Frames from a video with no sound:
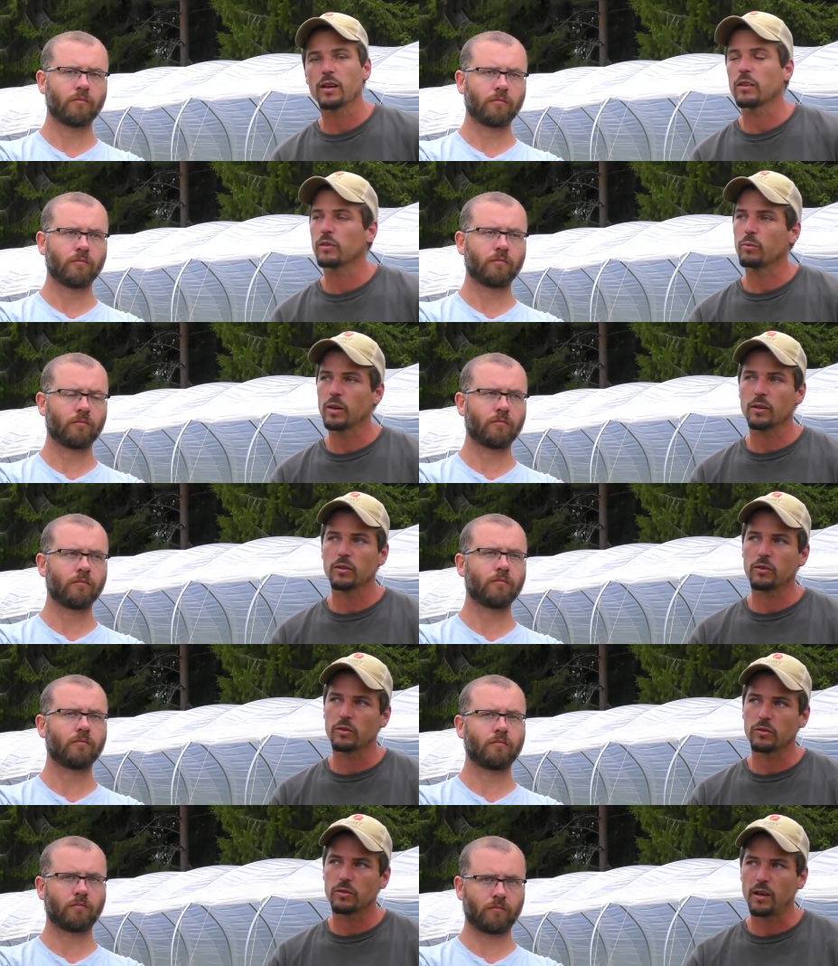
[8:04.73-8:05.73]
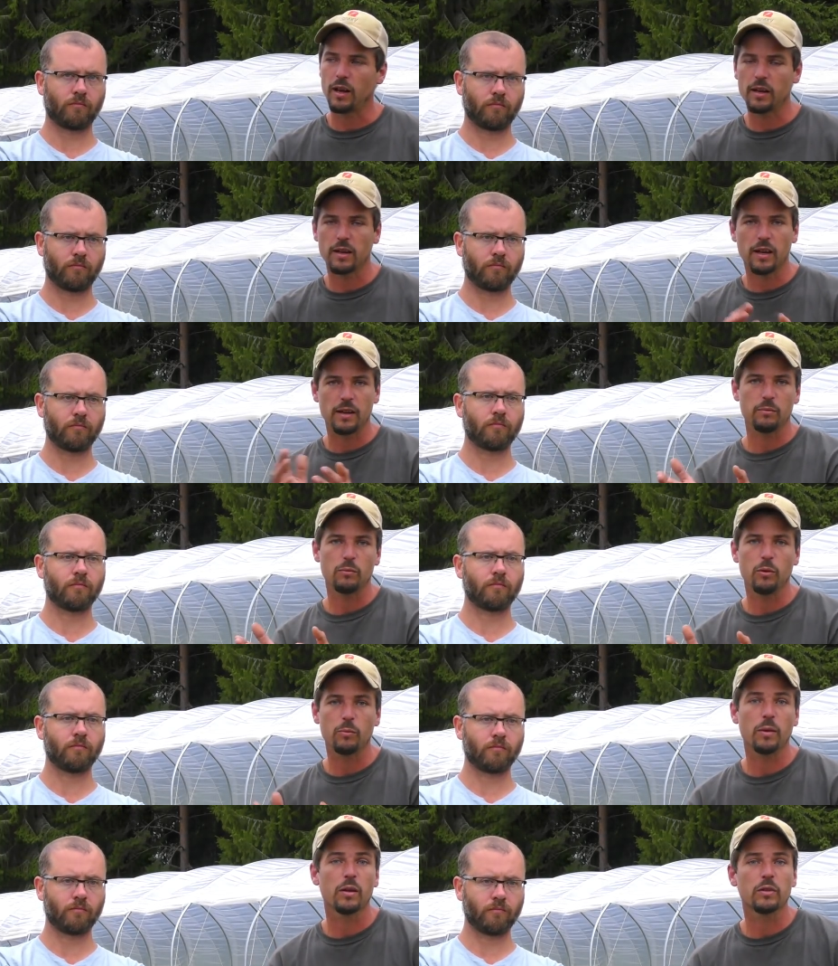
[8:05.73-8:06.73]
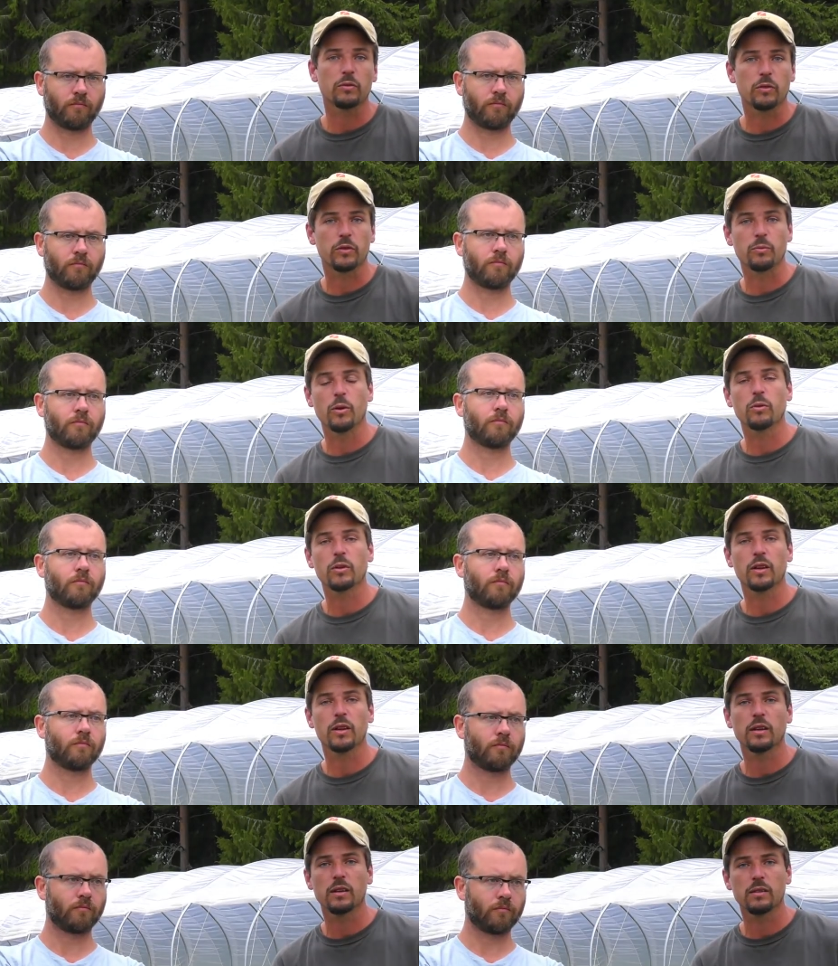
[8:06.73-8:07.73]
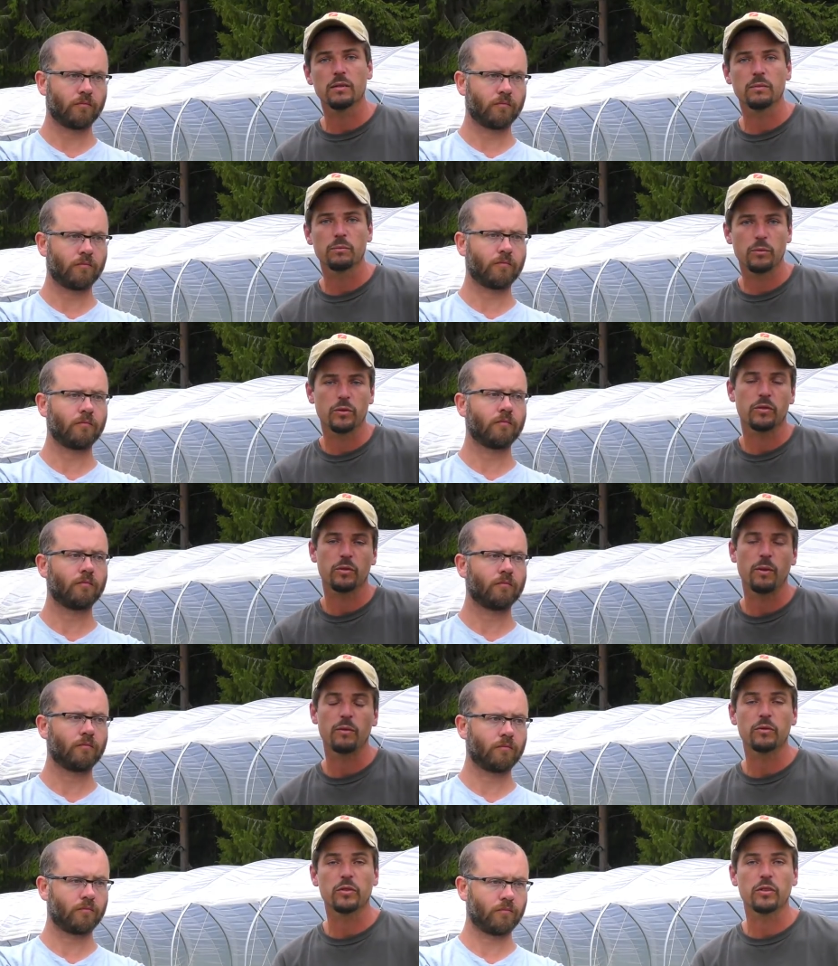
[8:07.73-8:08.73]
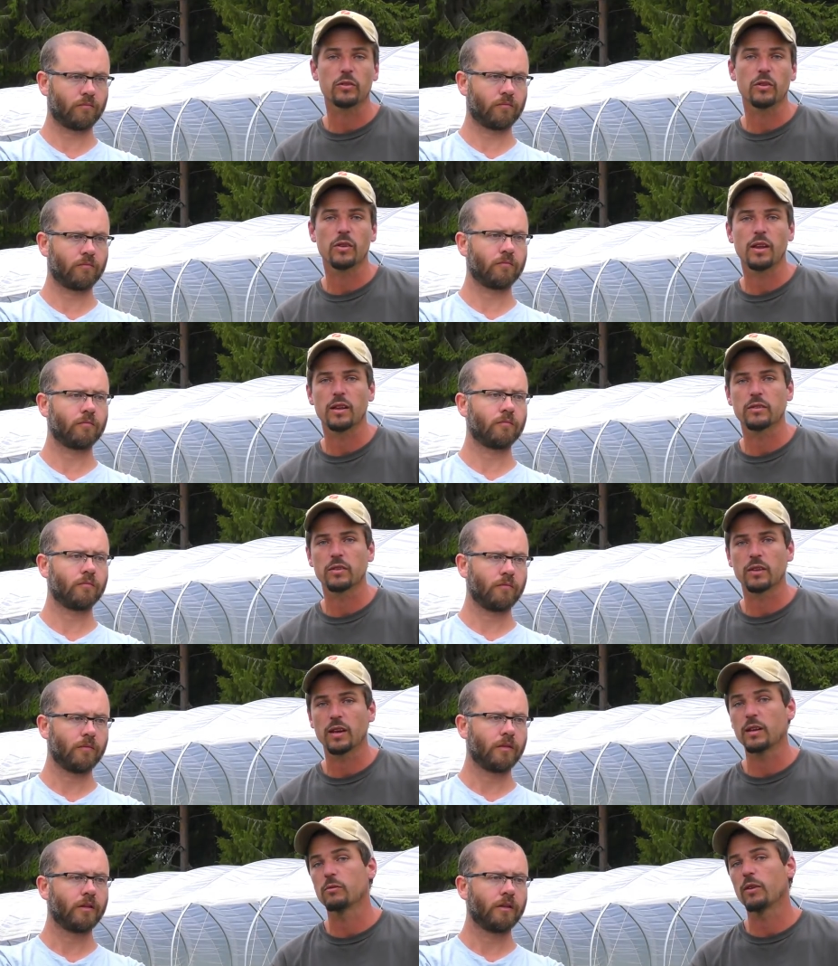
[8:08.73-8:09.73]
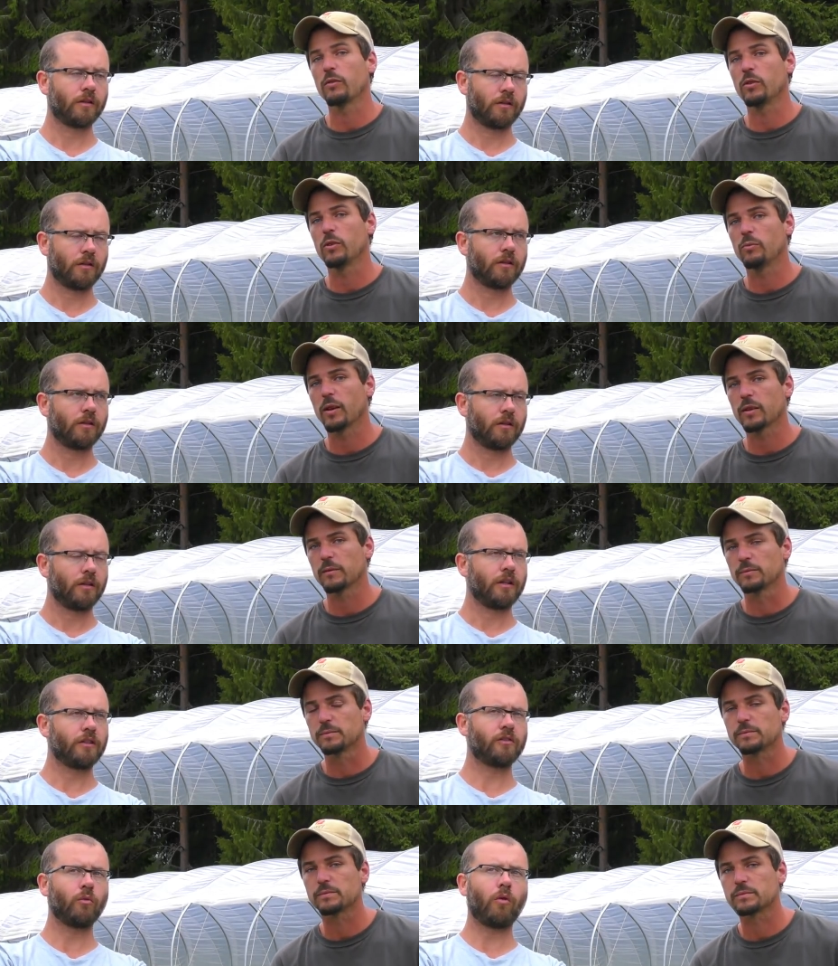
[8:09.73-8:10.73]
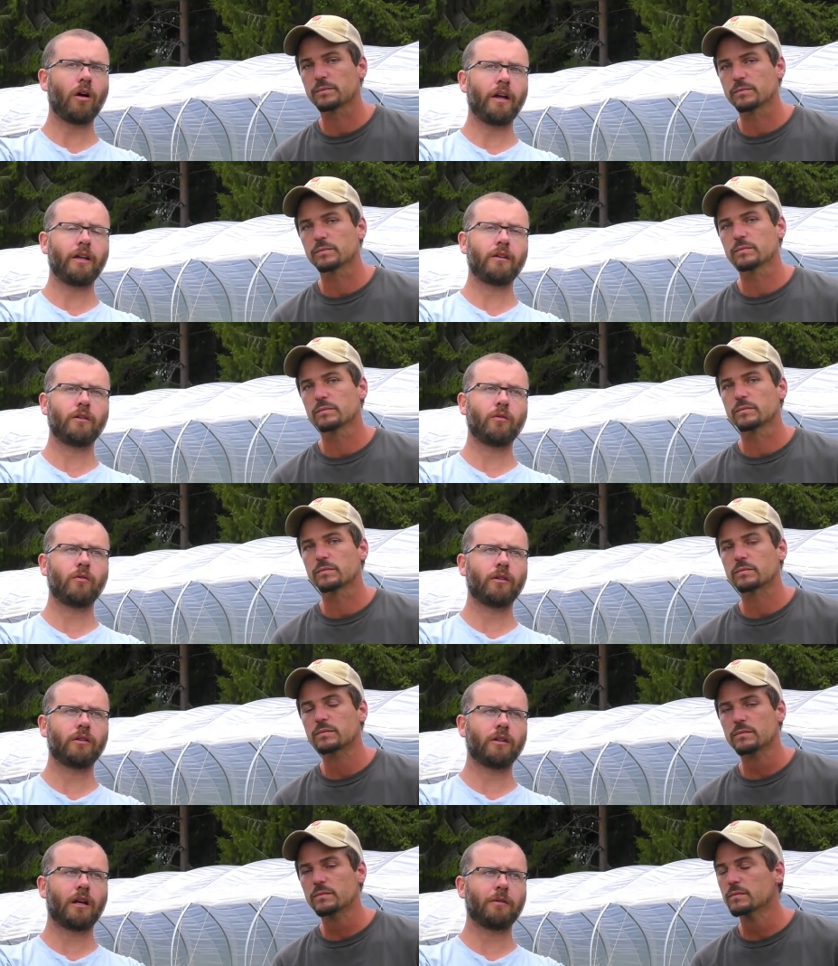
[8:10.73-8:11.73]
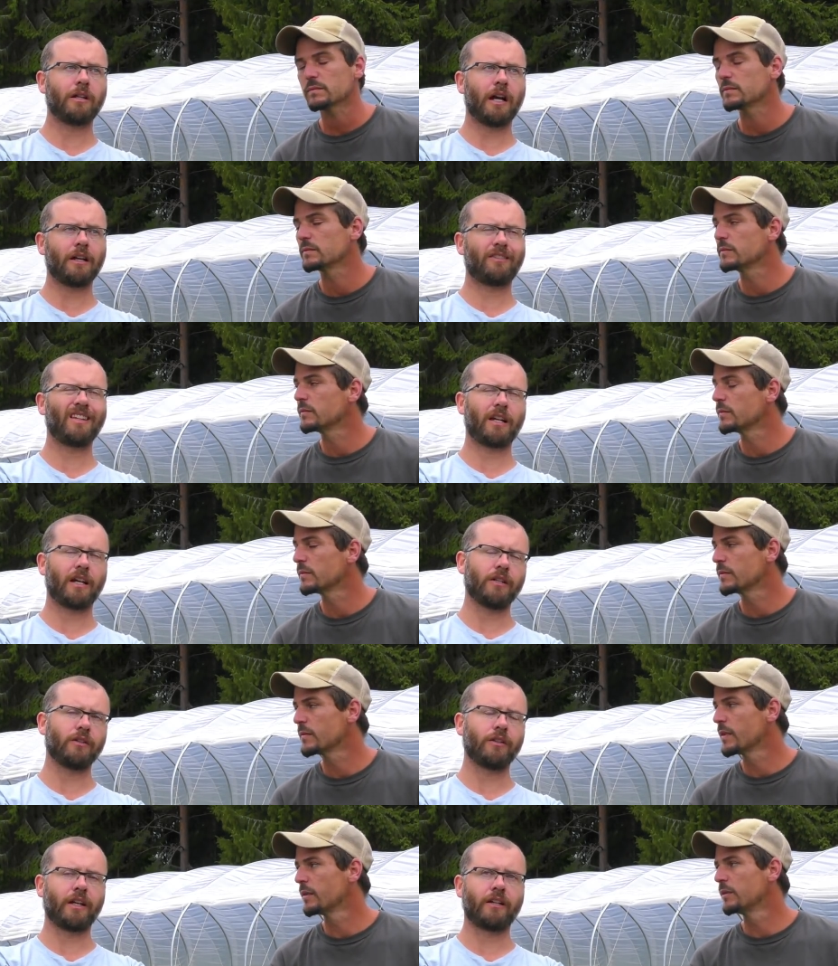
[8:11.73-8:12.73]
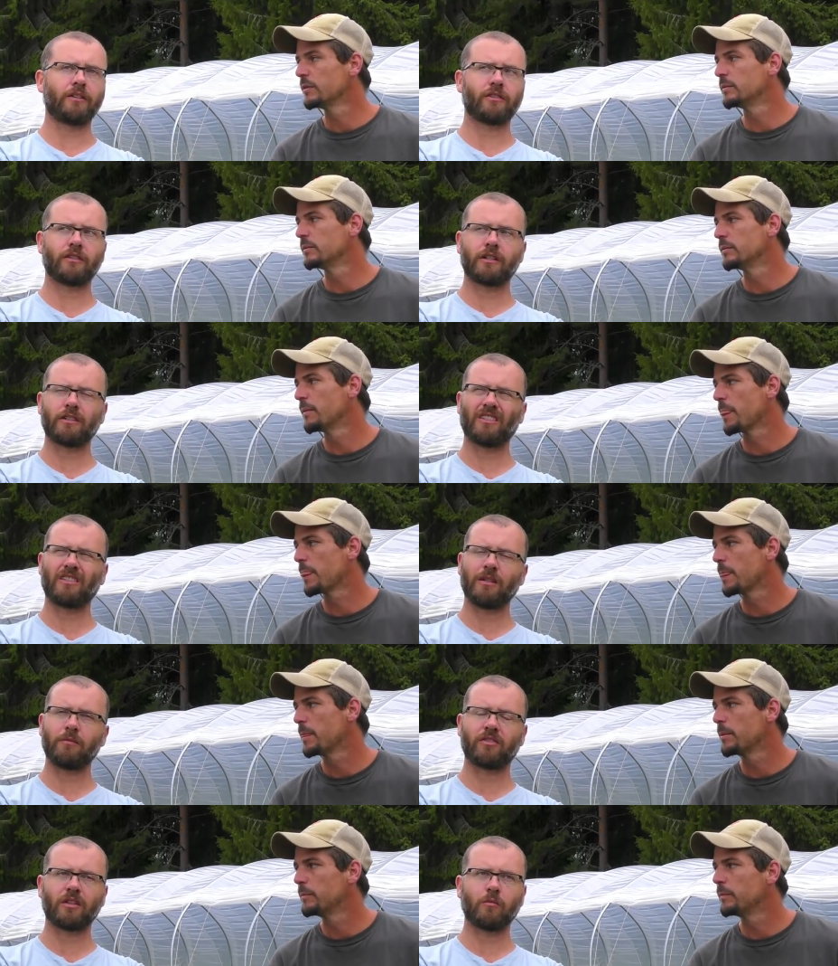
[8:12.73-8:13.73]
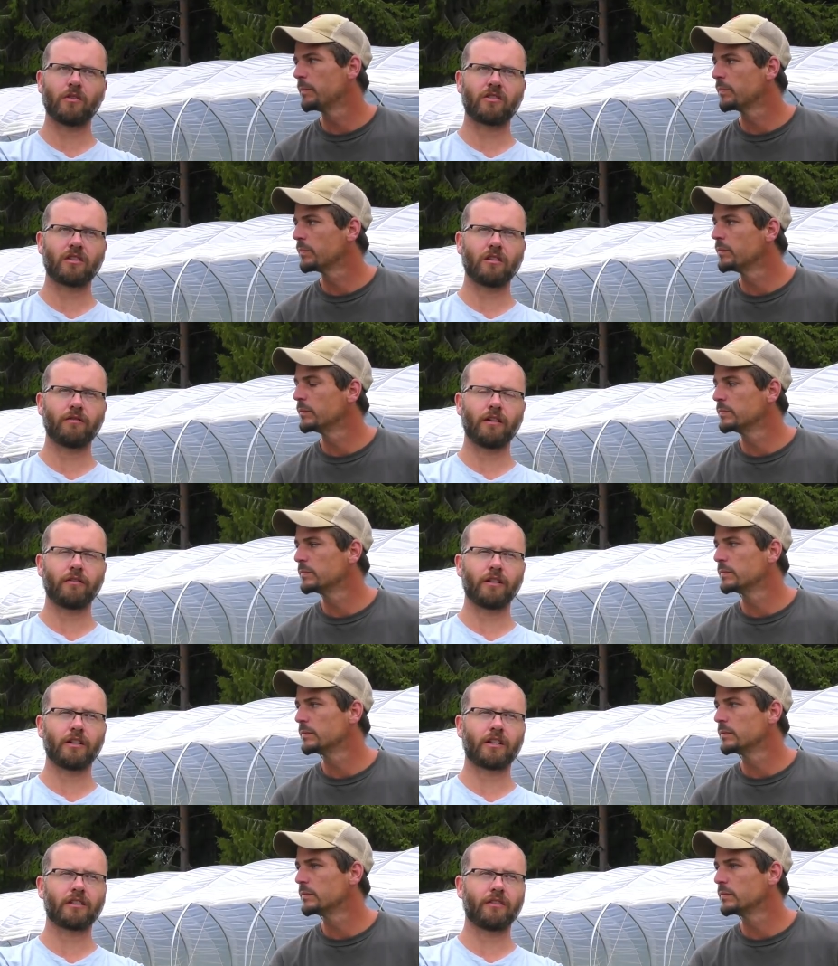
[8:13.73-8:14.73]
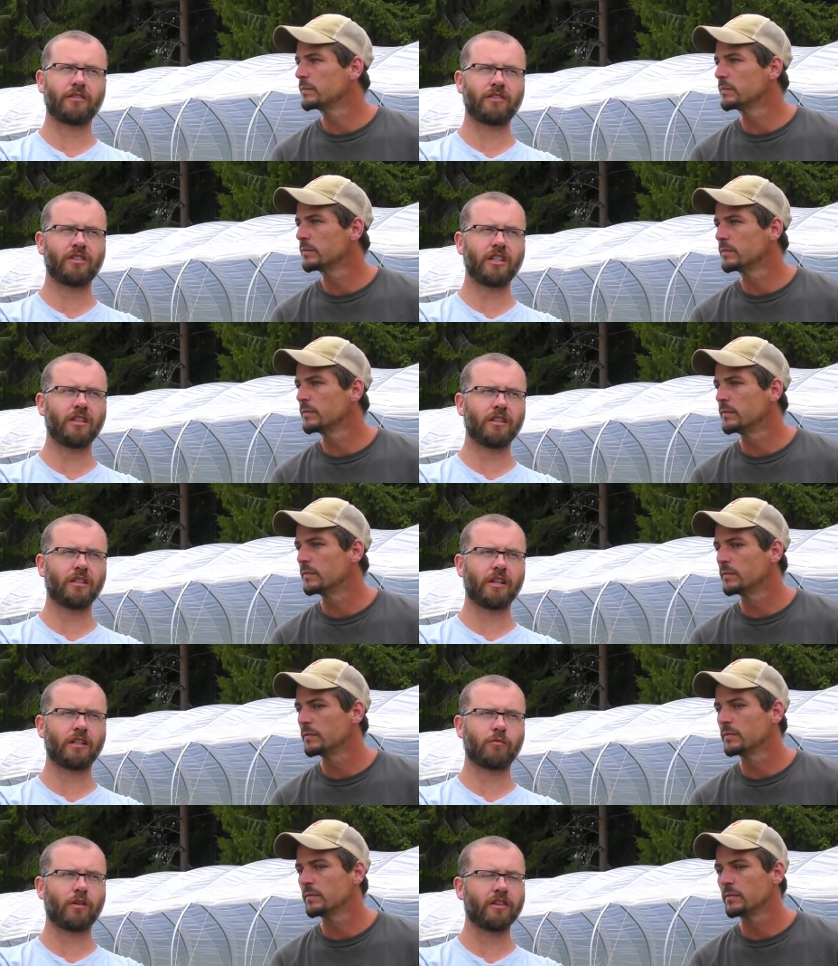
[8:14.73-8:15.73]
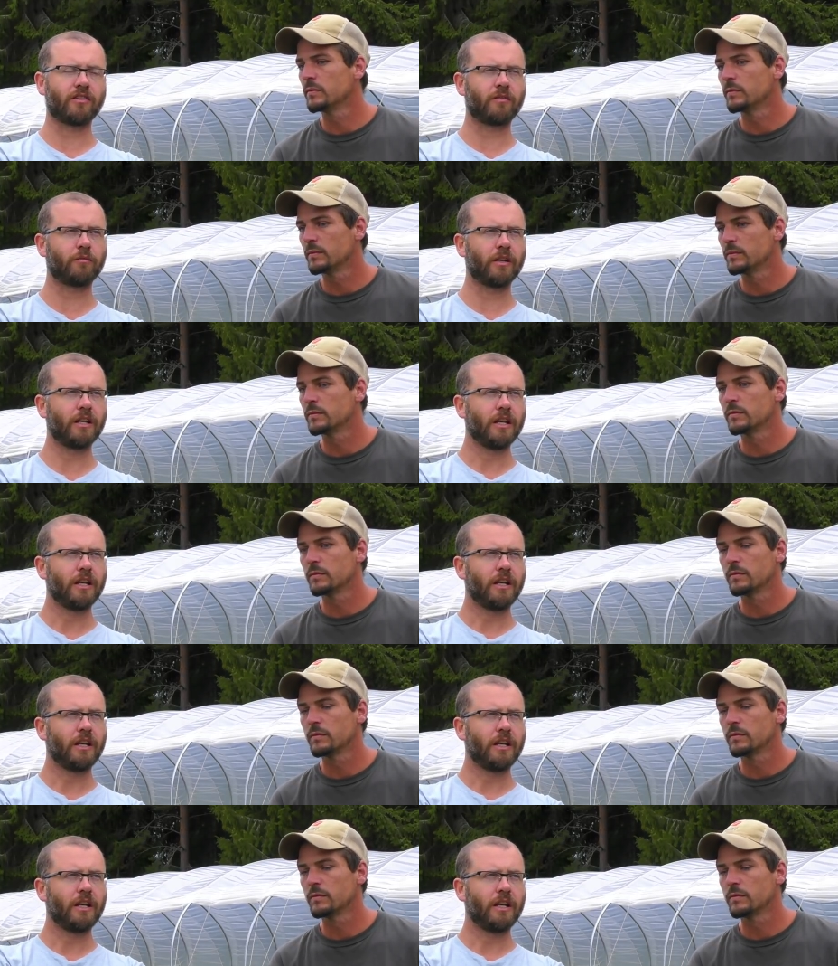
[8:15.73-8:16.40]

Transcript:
Speaker 1: because we can just allocate more birds for smoking and put some emphasis on that to get the revenue back.
Speaker 2: And so why, I mean, I think I know the answer because it seems somewhat self-evident because I've seen the enterprises, but